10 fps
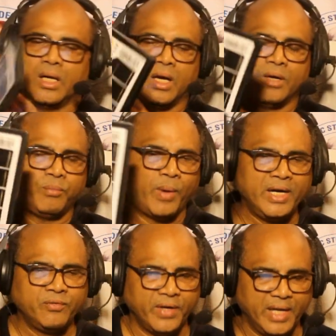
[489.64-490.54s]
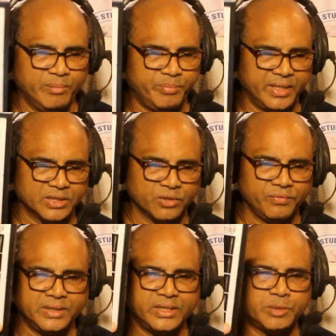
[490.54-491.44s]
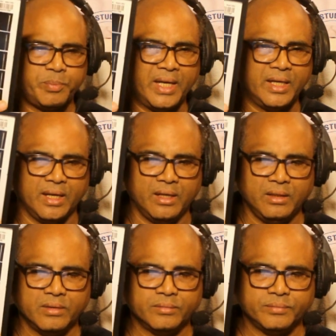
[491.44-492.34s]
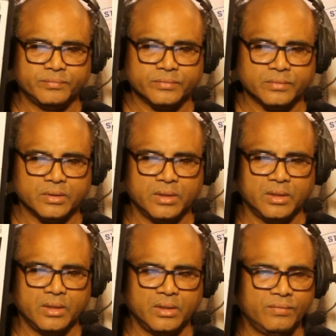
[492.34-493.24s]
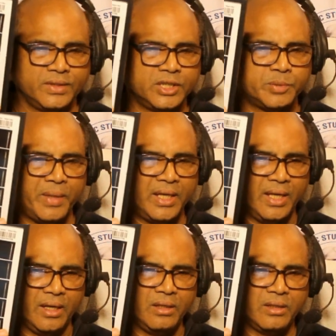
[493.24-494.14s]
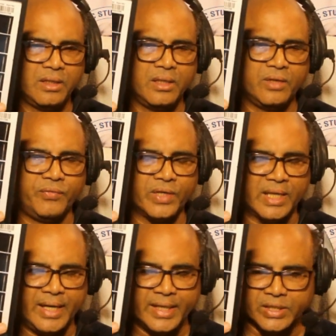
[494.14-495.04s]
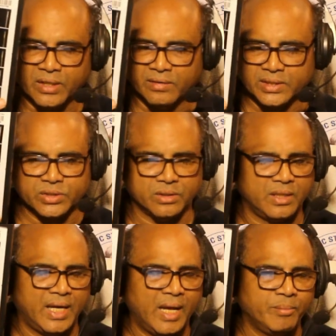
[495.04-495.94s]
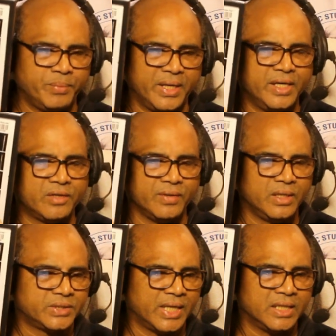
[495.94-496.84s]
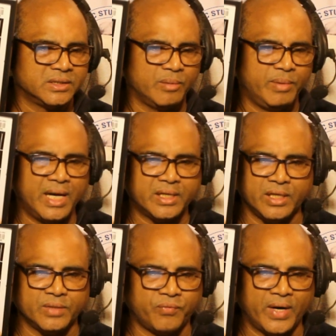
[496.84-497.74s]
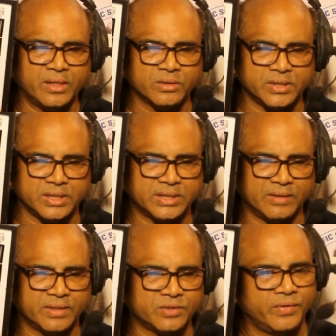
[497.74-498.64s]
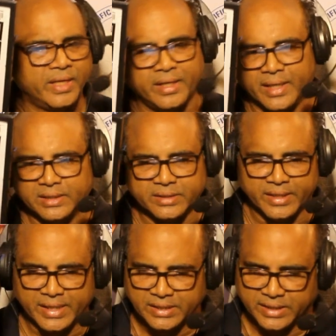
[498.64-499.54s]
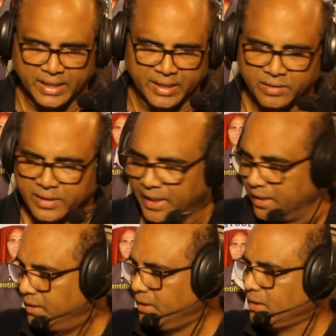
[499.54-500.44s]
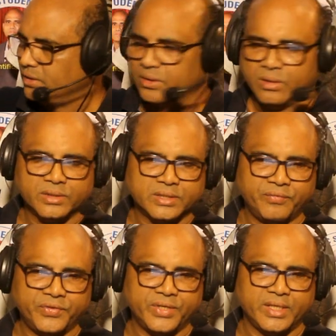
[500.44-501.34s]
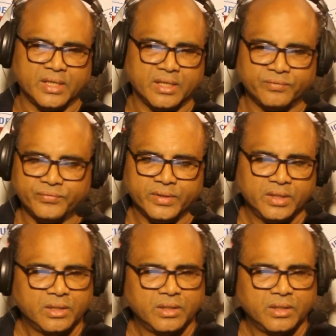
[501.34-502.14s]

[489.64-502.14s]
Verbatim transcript: uh, 0.5 ampere so with this panel with this panel if you connect our uh, lamp and it will charge the battery 5 to 6 hours very nicely easily okay so sufficient enough